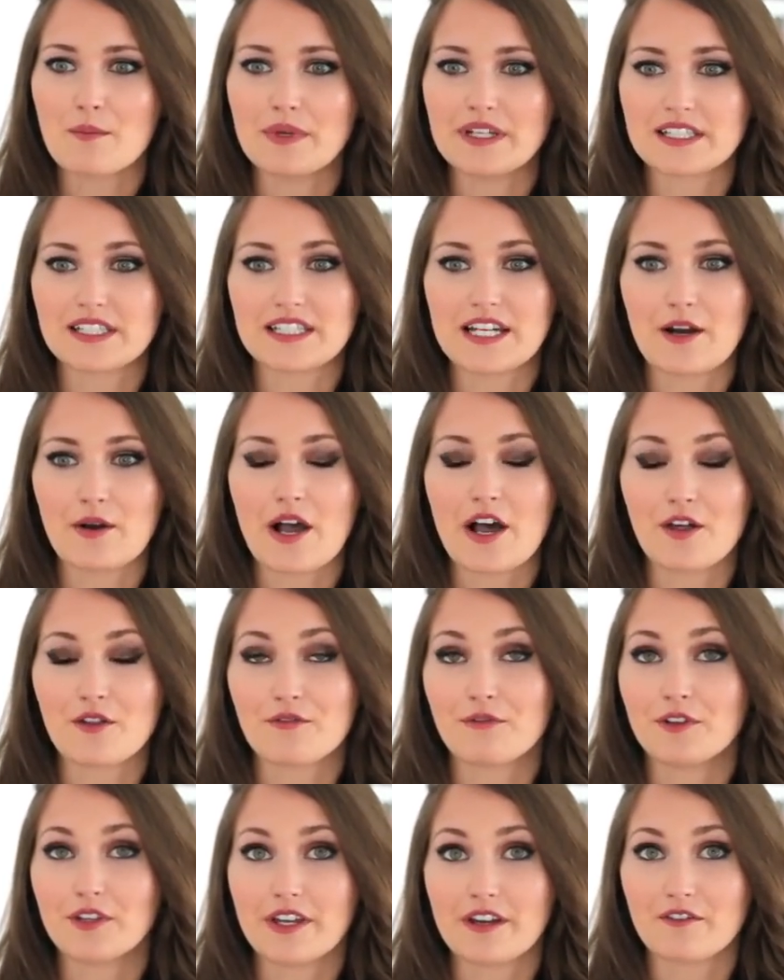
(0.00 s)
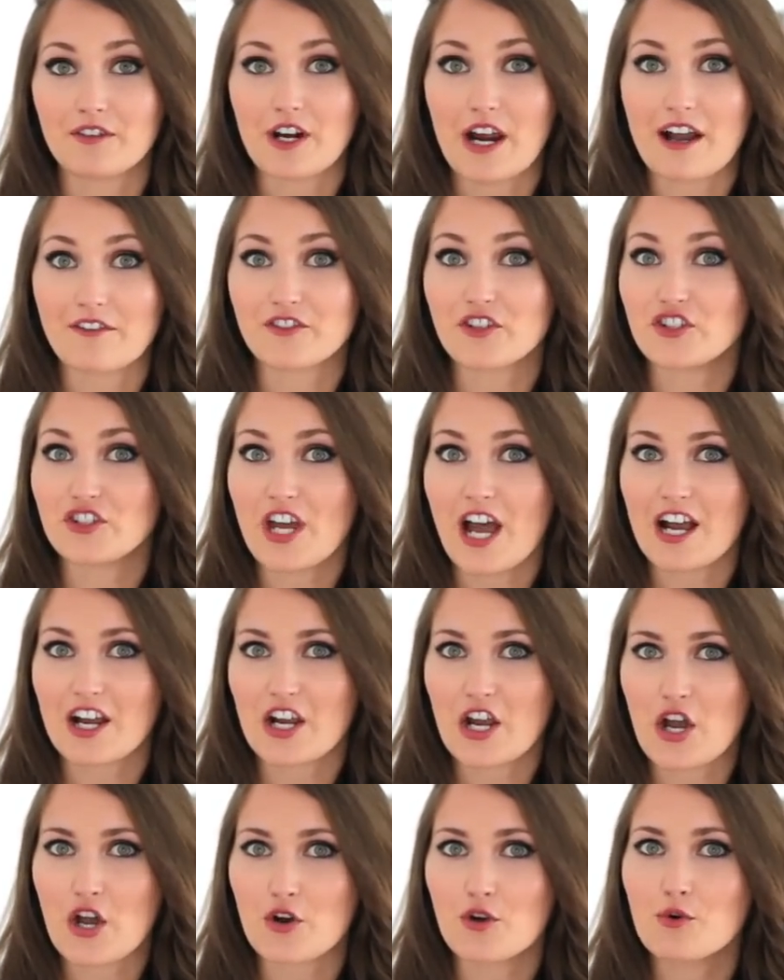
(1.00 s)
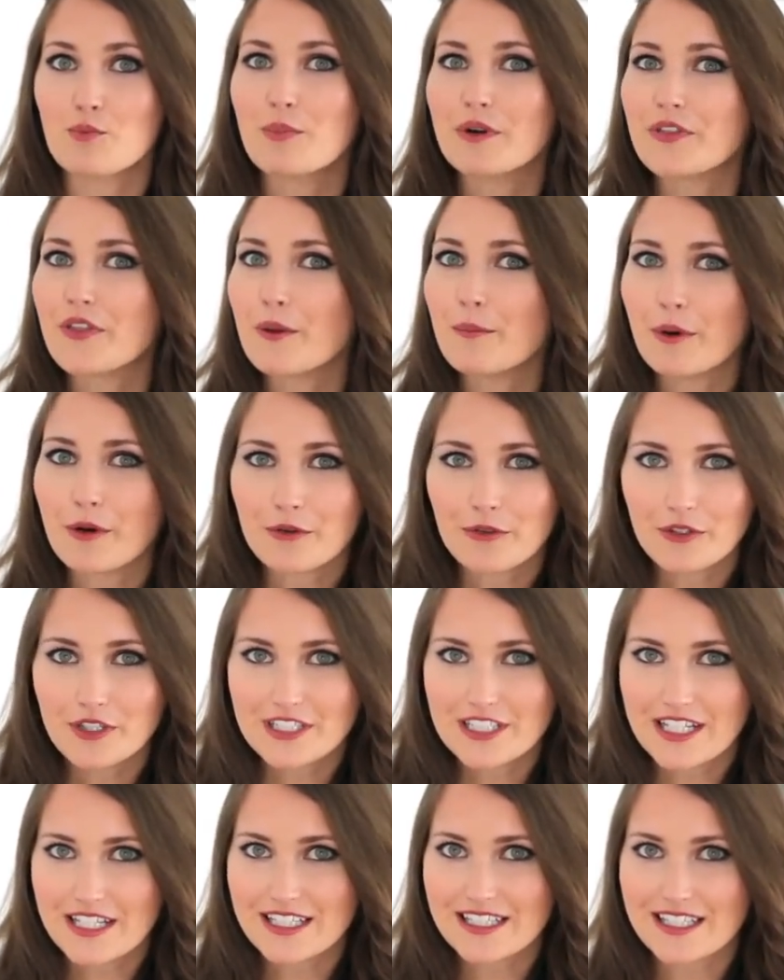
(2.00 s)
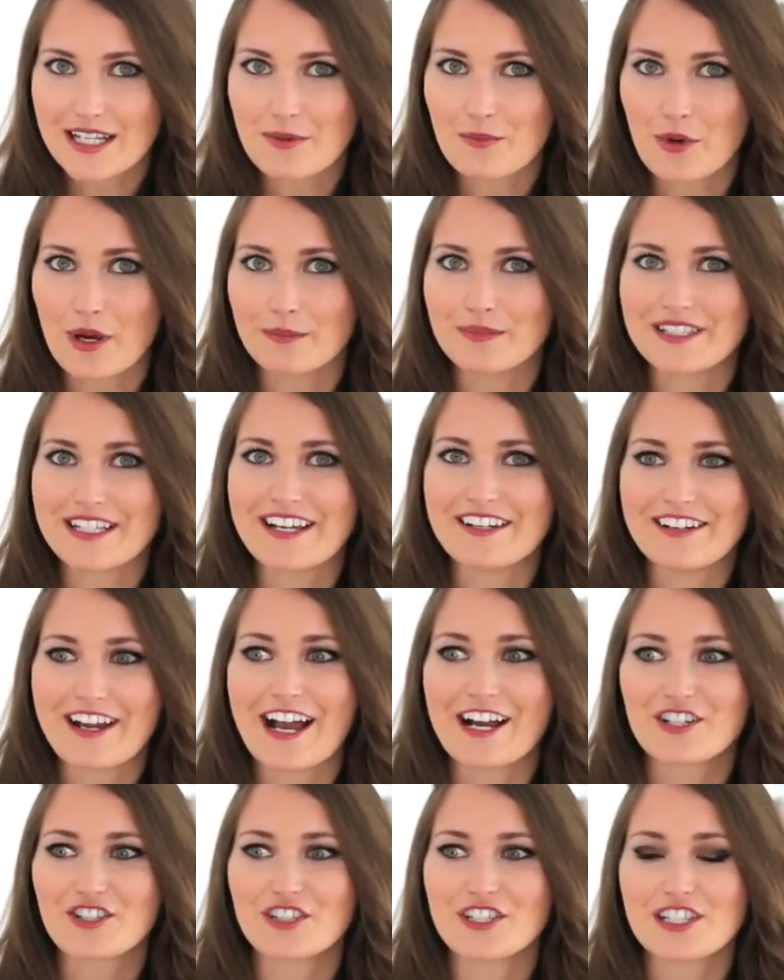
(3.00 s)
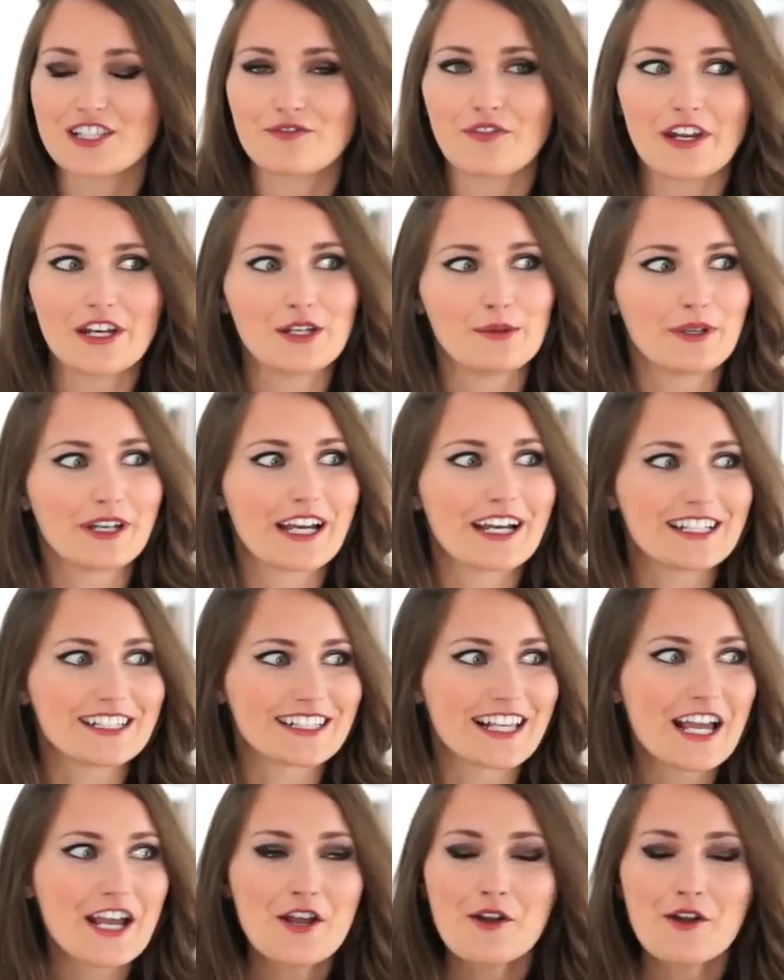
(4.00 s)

It's now healthfullyeverafter.co, but they both lead to the same website. And actually it's funny because